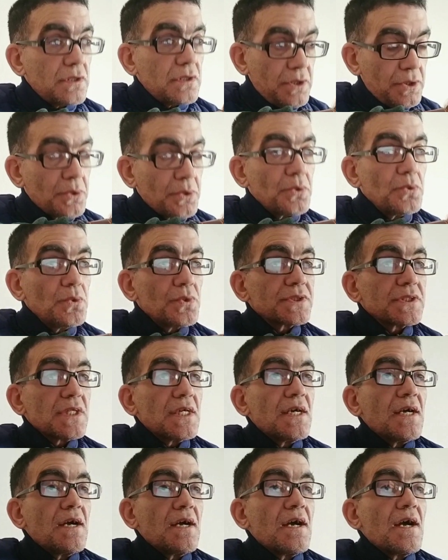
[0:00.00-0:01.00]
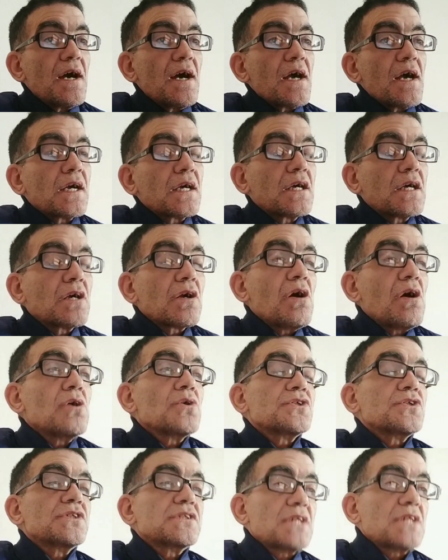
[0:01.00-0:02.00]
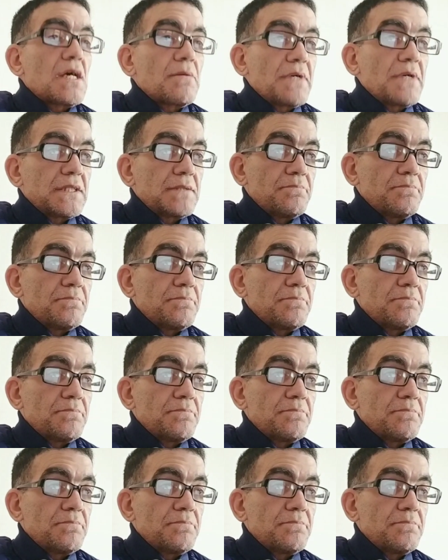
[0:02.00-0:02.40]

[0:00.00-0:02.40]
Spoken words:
use across time and